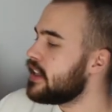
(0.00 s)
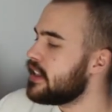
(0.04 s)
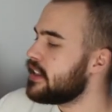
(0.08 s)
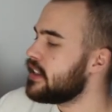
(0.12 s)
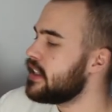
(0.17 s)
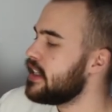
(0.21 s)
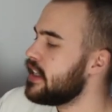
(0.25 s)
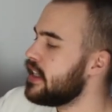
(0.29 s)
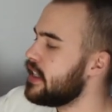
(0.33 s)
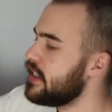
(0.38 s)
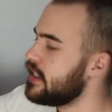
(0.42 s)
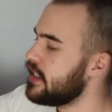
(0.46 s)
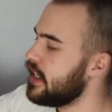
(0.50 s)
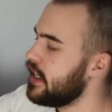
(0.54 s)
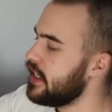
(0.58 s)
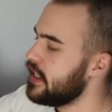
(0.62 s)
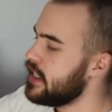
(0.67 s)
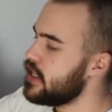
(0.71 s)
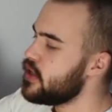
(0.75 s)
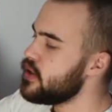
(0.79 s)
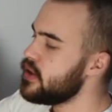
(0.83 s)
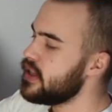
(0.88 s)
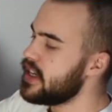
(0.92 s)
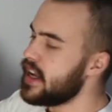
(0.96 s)
This is
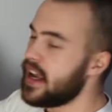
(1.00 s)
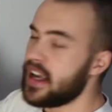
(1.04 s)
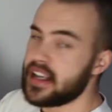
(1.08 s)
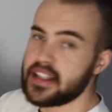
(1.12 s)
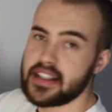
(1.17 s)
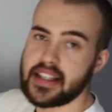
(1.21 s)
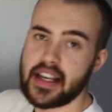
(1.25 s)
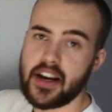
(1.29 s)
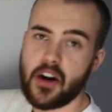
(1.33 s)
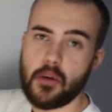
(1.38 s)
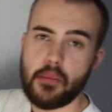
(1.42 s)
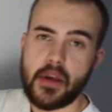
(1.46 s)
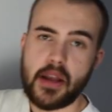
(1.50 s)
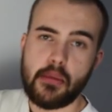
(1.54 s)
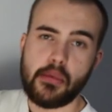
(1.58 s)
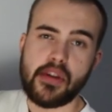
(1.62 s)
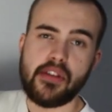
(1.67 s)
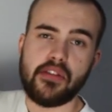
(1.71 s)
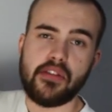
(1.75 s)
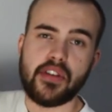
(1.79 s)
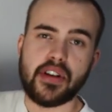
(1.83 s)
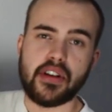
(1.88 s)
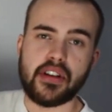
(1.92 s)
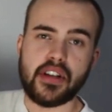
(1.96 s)
a good XL,
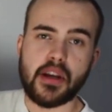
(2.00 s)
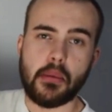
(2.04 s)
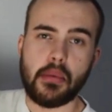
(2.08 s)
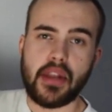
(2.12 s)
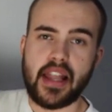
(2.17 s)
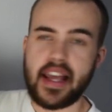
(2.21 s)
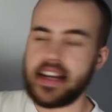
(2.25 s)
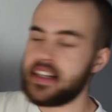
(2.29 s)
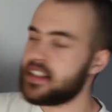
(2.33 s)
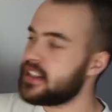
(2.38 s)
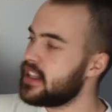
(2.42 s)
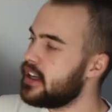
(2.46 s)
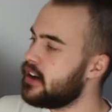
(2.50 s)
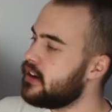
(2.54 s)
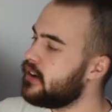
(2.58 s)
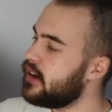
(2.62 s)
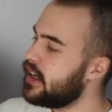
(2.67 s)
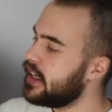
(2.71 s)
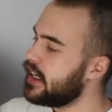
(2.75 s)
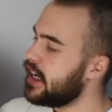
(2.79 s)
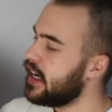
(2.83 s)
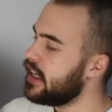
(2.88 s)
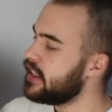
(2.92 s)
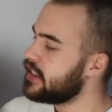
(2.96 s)
maybe even a double XL.
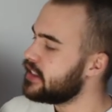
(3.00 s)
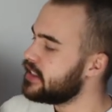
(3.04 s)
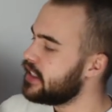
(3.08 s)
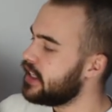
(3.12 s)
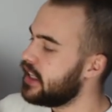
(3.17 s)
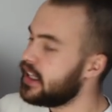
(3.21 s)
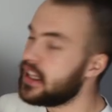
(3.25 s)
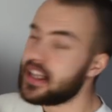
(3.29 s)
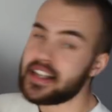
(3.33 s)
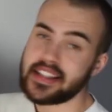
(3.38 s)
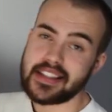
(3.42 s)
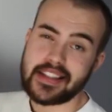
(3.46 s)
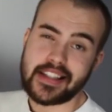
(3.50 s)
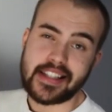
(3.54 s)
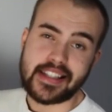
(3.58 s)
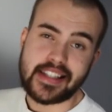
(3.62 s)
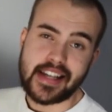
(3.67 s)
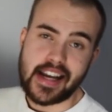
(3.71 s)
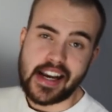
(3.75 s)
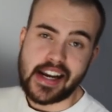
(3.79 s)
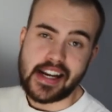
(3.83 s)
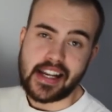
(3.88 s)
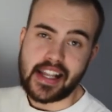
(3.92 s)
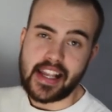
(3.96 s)
I can't tell as the
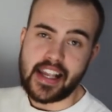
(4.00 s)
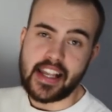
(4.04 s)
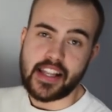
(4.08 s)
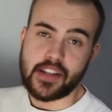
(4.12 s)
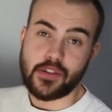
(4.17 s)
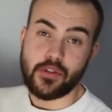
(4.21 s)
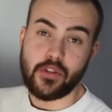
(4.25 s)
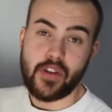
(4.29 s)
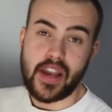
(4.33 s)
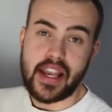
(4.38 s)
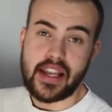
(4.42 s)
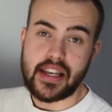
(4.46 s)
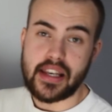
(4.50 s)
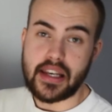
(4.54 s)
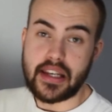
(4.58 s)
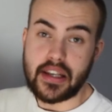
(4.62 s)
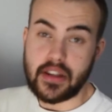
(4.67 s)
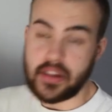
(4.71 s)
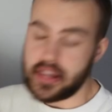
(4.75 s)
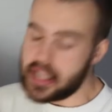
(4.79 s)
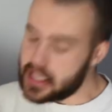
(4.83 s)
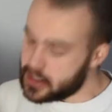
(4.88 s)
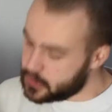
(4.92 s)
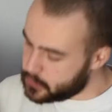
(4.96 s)
tag is faded
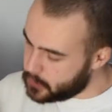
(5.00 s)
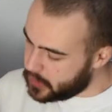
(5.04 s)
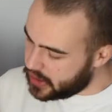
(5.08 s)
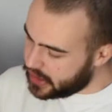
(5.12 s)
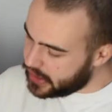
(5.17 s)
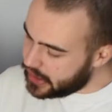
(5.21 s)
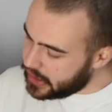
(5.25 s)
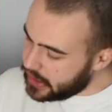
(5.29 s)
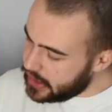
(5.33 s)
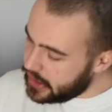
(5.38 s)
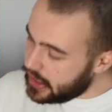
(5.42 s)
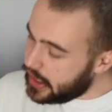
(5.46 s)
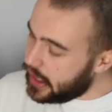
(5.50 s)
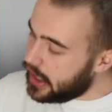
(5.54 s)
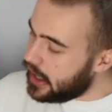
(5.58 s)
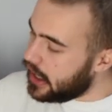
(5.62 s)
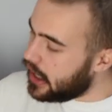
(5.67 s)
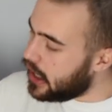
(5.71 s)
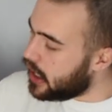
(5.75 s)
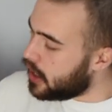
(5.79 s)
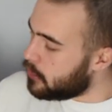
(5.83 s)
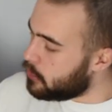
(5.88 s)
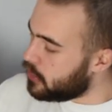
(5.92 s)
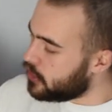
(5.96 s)
on this one,
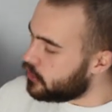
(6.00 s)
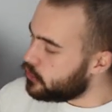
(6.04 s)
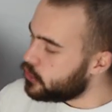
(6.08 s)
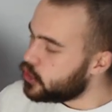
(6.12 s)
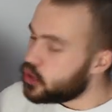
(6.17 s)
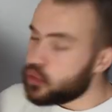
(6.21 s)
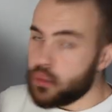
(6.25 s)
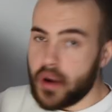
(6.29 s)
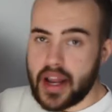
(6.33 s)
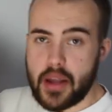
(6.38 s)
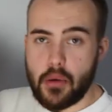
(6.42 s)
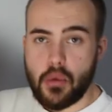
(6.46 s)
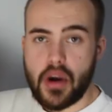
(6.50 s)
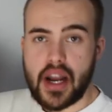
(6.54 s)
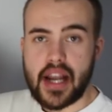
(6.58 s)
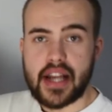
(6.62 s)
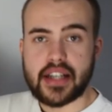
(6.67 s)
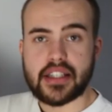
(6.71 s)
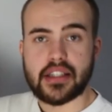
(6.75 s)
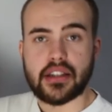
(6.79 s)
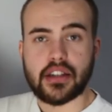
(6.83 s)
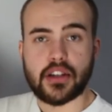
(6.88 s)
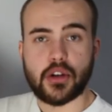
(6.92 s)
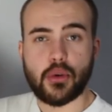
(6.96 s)
uh, but great
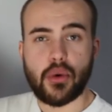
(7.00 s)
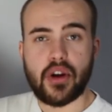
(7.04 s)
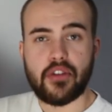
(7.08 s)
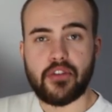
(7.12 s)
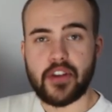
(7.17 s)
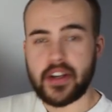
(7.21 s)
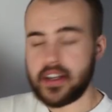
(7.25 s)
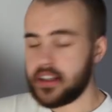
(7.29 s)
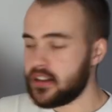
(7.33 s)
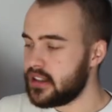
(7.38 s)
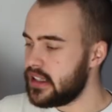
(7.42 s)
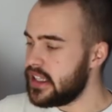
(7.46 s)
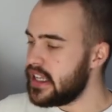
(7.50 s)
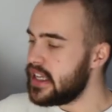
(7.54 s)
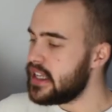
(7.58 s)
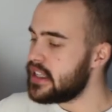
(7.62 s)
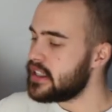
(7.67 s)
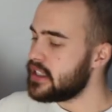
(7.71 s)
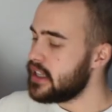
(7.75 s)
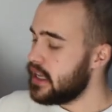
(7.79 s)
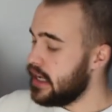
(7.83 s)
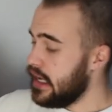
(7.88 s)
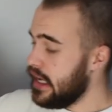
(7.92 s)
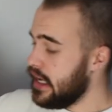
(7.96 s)
wear to the graphic on
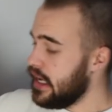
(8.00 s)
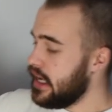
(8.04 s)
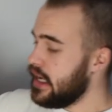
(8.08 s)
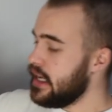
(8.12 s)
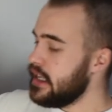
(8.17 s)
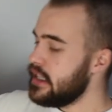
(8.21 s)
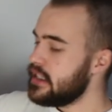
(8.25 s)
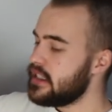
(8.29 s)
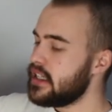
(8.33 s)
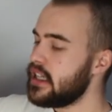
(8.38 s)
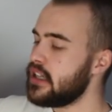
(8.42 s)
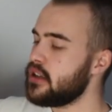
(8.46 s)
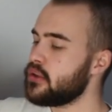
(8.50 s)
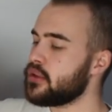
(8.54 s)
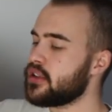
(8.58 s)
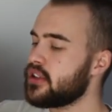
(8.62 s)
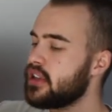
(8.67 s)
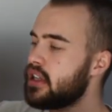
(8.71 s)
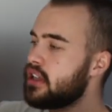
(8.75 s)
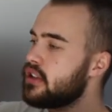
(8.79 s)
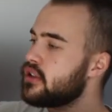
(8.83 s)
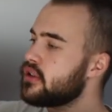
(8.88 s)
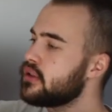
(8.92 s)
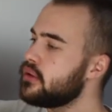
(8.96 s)
this. Single
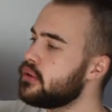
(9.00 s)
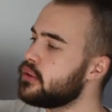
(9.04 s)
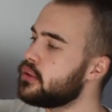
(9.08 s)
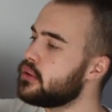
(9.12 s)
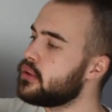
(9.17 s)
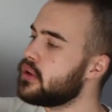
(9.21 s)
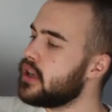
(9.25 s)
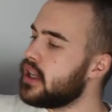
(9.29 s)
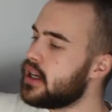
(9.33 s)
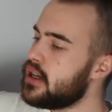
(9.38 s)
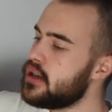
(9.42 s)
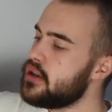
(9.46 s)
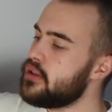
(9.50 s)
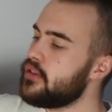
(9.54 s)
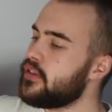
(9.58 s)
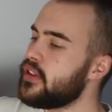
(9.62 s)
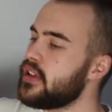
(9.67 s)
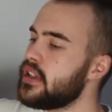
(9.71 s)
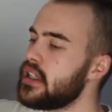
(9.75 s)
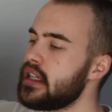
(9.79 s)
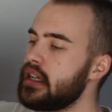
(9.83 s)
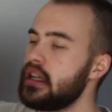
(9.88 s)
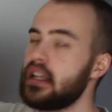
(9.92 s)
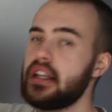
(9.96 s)
stitch all
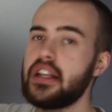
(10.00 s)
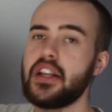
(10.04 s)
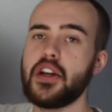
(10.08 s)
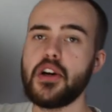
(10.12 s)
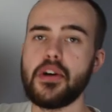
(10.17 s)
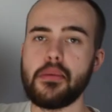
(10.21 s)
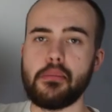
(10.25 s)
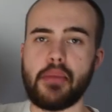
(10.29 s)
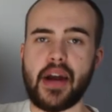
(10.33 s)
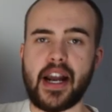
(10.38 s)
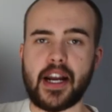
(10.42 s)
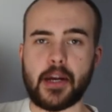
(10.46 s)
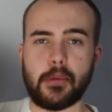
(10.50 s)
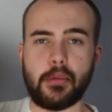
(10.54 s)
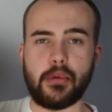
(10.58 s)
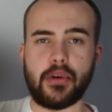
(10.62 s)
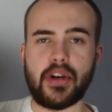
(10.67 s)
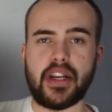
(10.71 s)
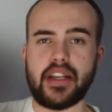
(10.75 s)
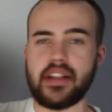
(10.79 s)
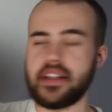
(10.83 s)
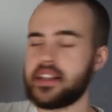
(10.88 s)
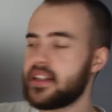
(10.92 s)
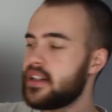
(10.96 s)
over, no back
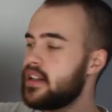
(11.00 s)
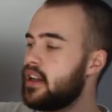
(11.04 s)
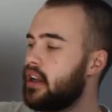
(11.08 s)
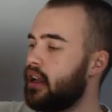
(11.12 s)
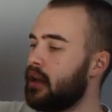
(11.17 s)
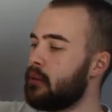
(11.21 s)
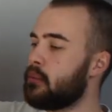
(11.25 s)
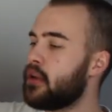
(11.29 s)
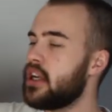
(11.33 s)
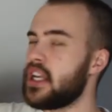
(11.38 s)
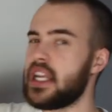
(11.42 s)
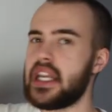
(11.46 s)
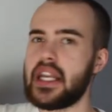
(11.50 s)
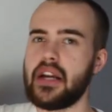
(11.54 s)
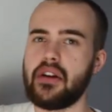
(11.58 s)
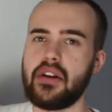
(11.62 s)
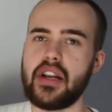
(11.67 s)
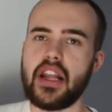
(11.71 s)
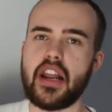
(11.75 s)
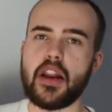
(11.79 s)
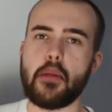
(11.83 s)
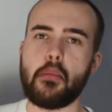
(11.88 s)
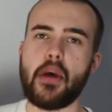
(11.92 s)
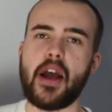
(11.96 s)
print, but you don't
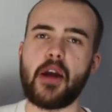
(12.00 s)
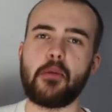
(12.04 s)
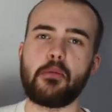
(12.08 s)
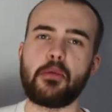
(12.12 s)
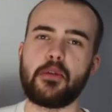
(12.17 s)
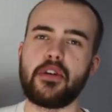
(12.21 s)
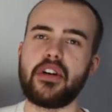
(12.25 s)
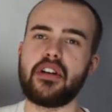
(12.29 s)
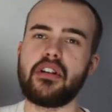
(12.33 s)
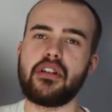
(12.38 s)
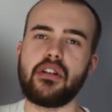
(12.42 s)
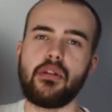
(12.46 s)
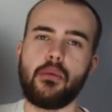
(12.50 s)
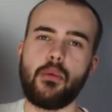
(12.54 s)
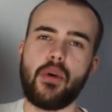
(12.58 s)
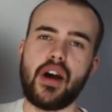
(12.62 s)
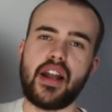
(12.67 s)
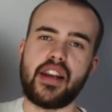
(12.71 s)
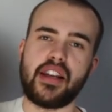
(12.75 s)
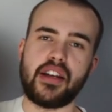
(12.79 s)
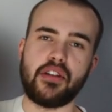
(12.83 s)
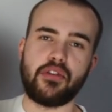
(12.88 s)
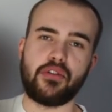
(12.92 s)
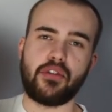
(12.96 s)
need a back print
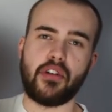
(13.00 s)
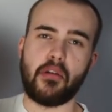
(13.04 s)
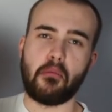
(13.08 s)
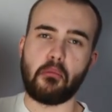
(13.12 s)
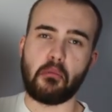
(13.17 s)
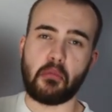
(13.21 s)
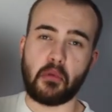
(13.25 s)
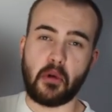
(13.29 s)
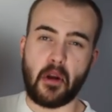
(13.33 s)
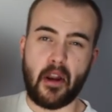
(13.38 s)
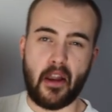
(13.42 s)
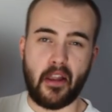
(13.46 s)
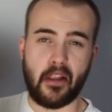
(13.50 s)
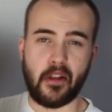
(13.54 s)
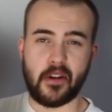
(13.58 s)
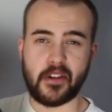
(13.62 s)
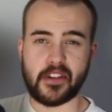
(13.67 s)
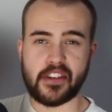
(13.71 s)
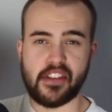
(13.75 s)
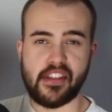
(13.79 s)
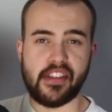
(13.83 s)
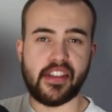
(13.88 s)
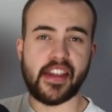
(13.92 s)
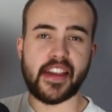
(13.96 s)
when your front print
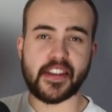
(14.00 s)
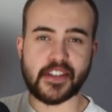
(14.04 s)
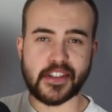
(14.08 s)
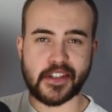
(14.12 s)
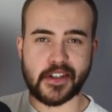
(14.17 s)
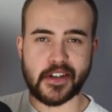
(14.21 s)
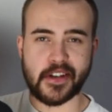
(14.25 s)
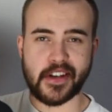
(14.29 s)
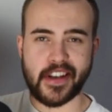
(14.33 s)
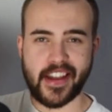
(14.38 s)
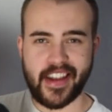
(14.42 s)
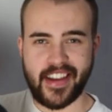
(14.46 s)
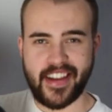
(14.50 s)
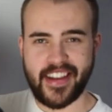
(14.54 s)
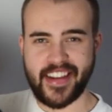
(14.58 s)
looks this good.